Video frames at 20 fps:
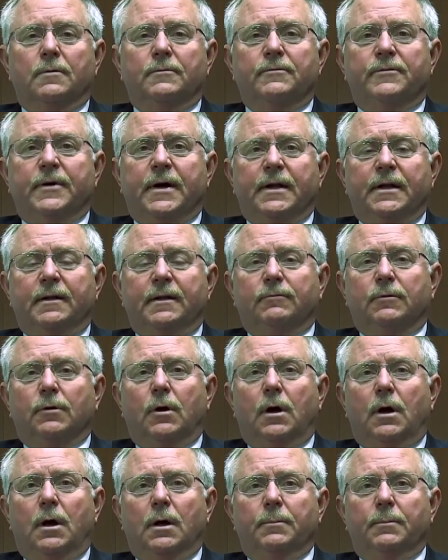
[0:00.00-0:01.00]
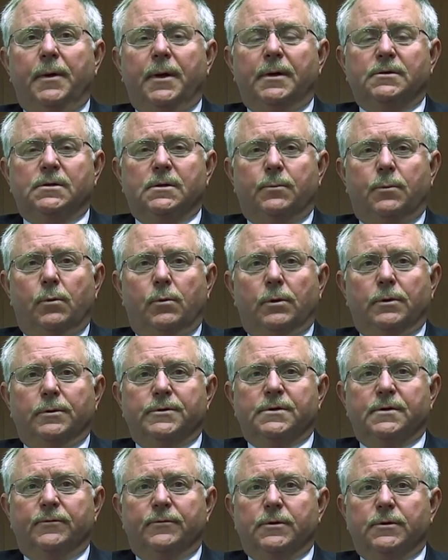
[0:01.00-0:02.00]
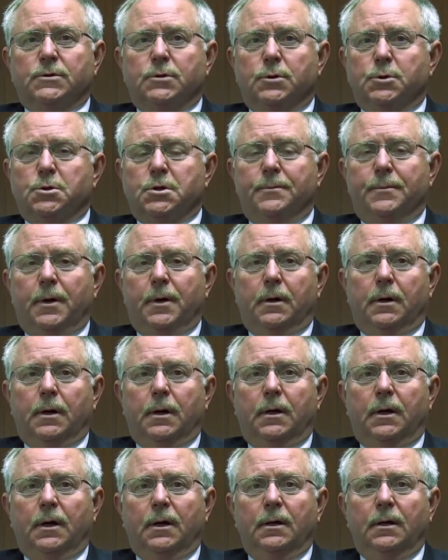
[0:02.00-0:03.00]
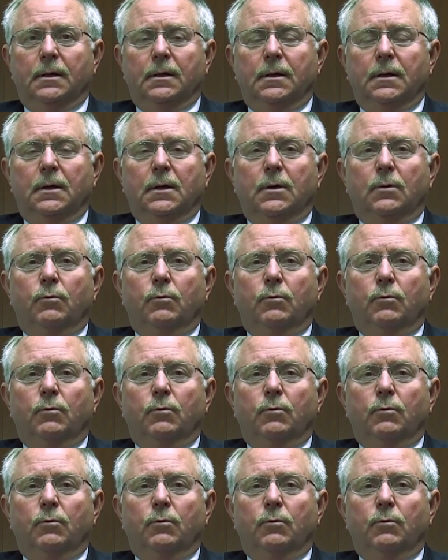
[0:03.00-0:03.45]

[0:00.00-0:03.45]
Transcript: Wellcome Fund have long been supporters of Research America.